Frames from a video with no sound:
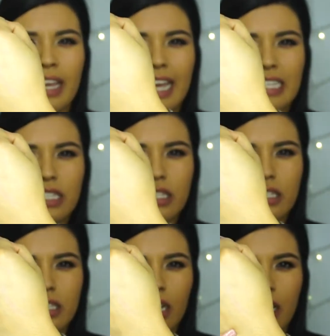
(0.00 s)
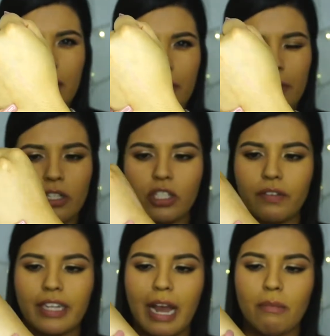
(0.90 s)
It's I'm not sure if
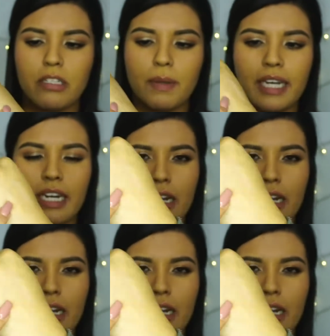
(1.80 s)
the camera's picking it